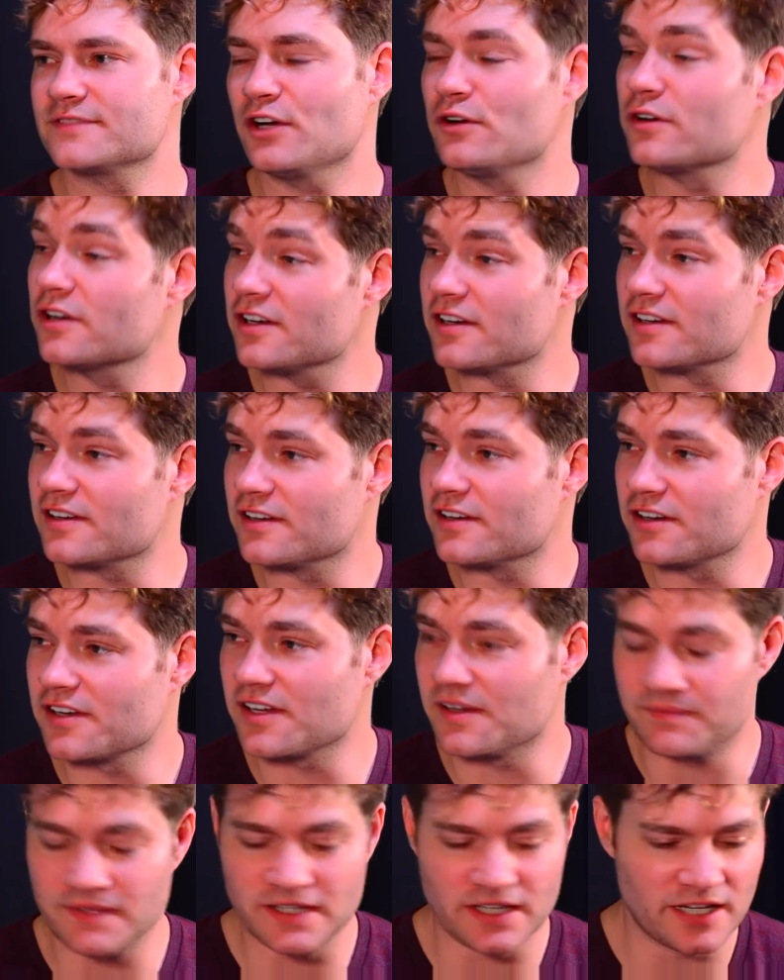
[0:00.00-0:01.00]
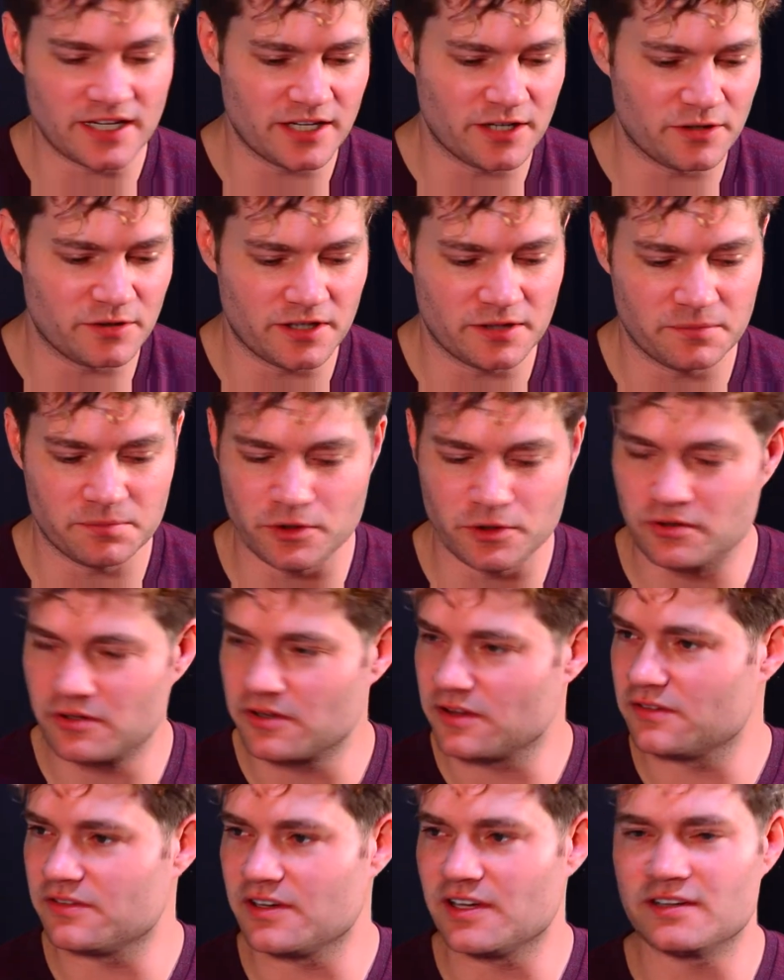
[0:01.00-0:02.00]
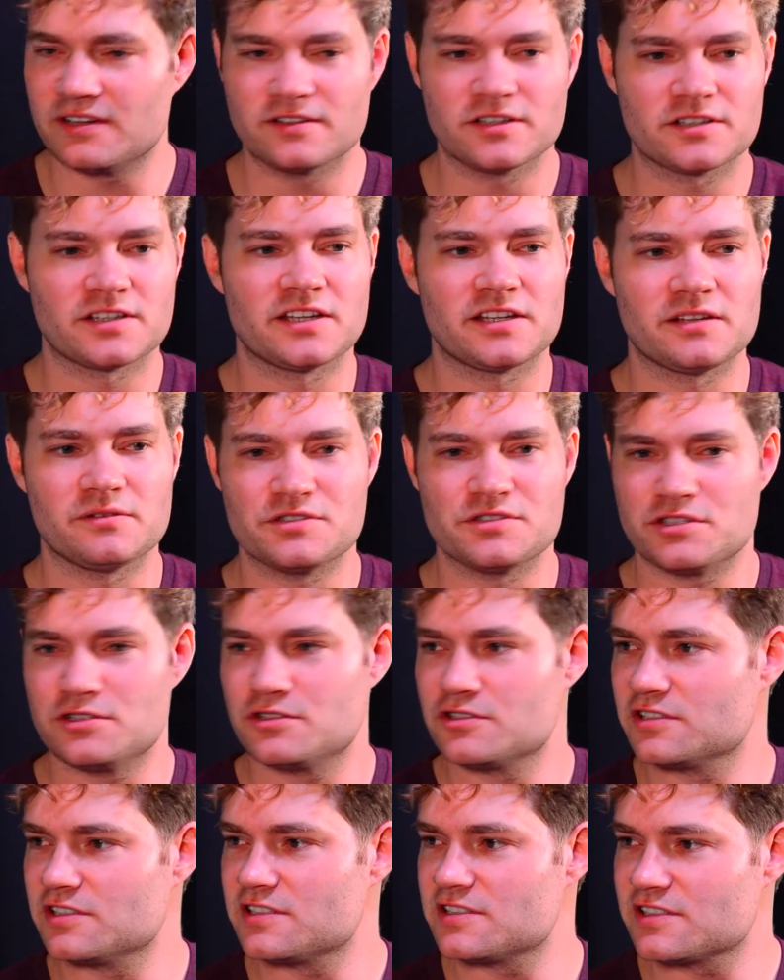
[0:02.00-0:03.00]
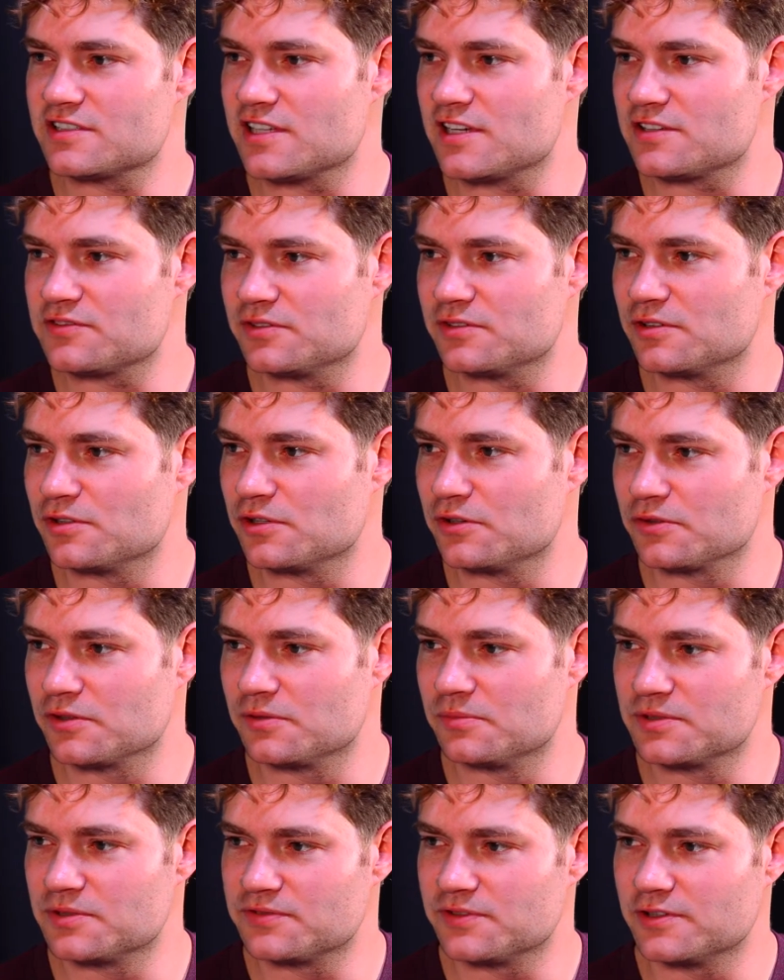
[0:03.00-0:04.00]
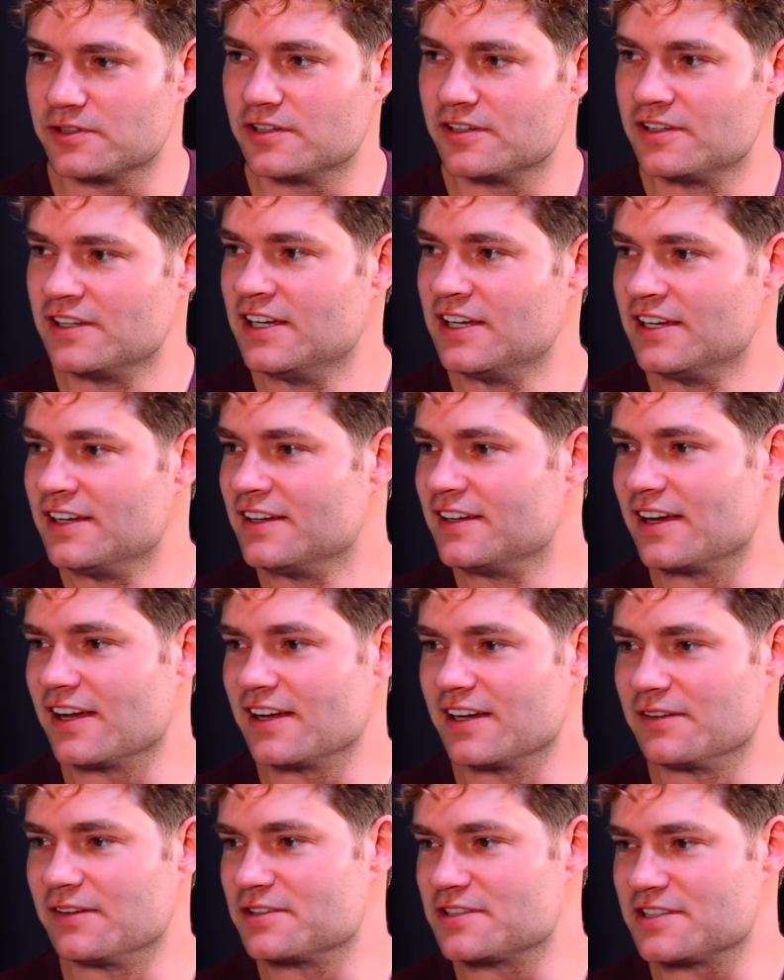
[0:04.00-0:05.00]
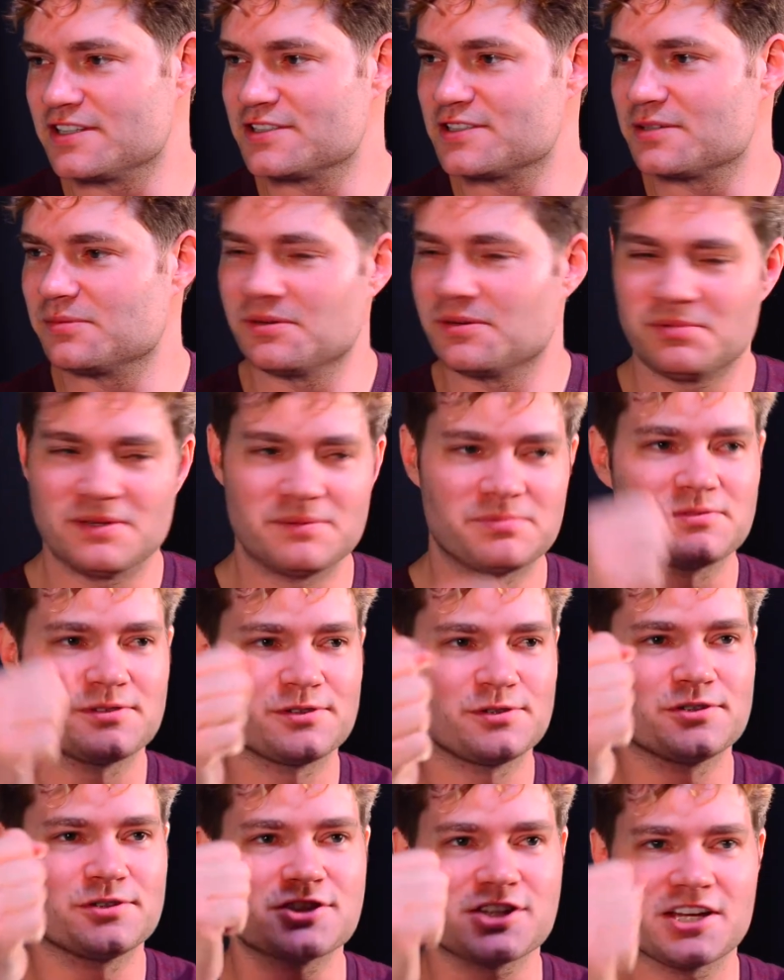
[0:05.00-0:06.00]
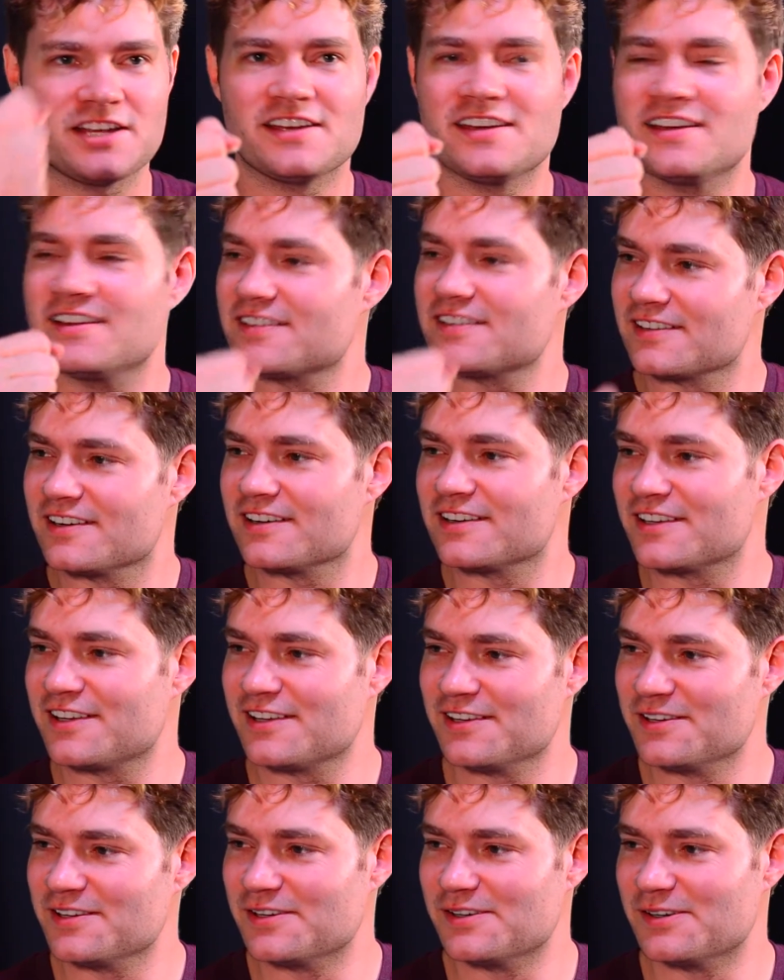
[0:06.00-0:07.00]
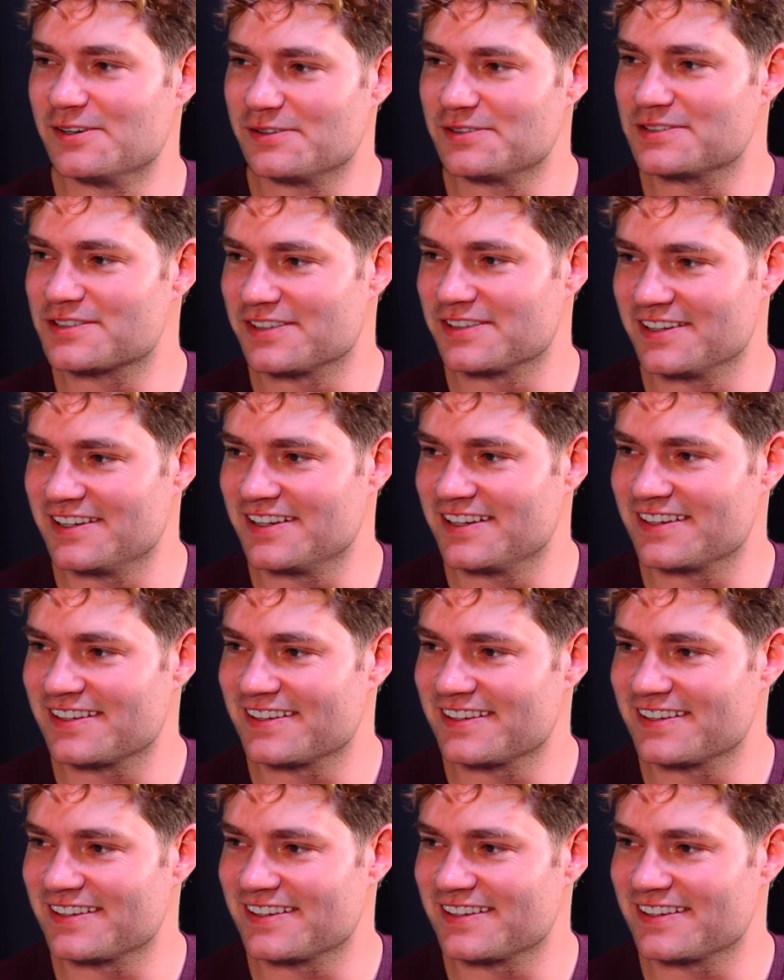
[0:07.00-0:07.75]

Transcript: Oh, good. Okay. Yeah, and I know I'm going to the event. It looked like it was hugely successful. The whole room was full. I've never seen so many people who chant on cue. It was great.